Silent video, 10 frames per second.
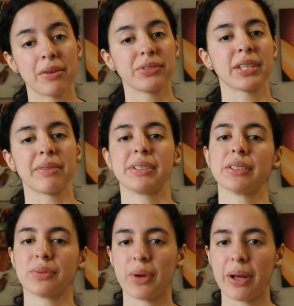of safety
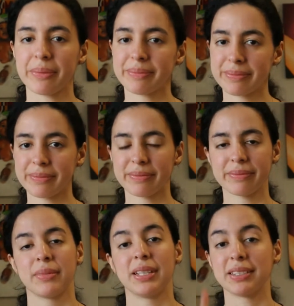as well.
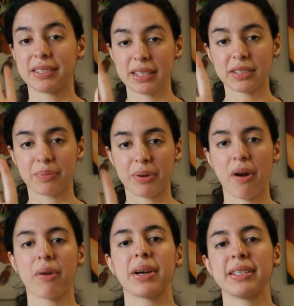The sixth
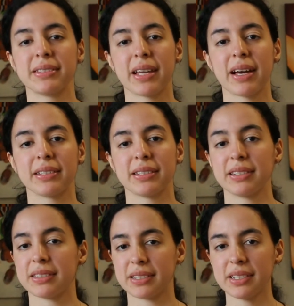pro is that it
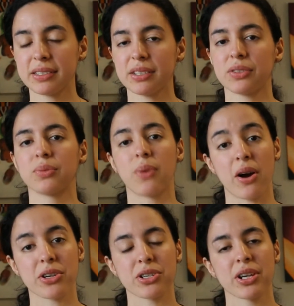is easy to
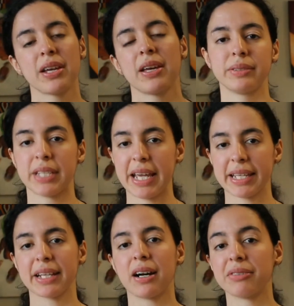wash.
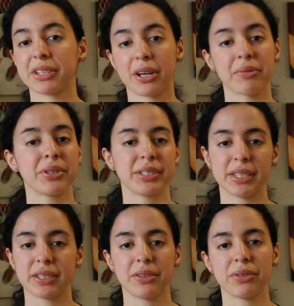Taking off the cover is
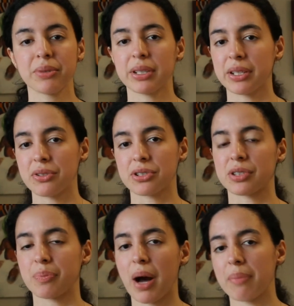easy to do and then you
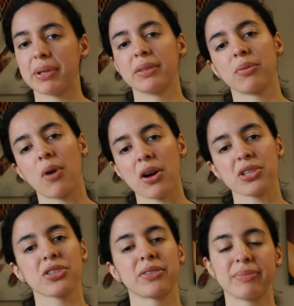just pop it in the
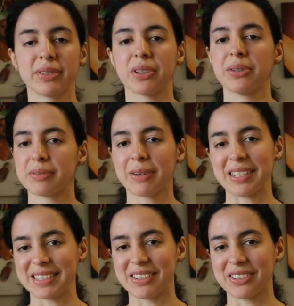wash. So it's very
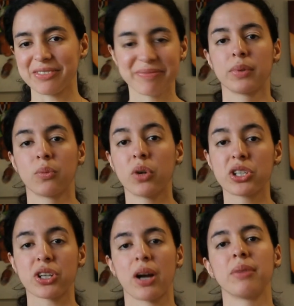easy to do,
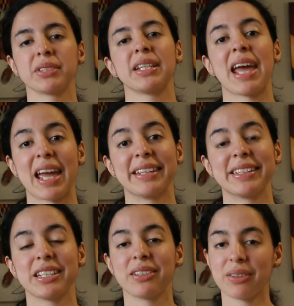which comes in
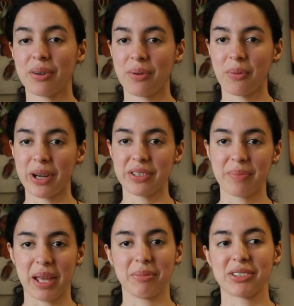handy when your
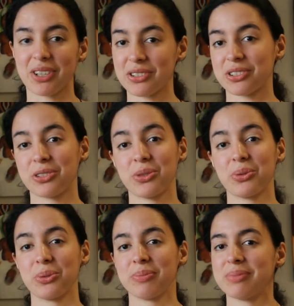baby starts
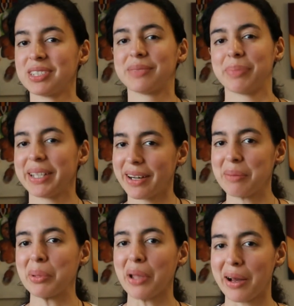to spit
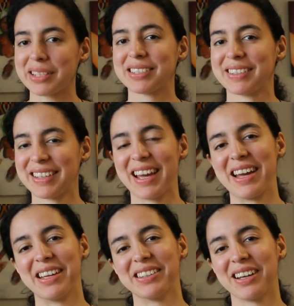up a lot
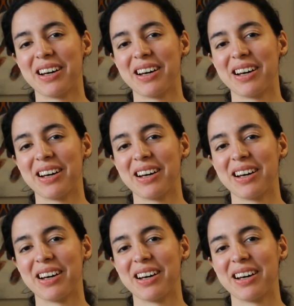and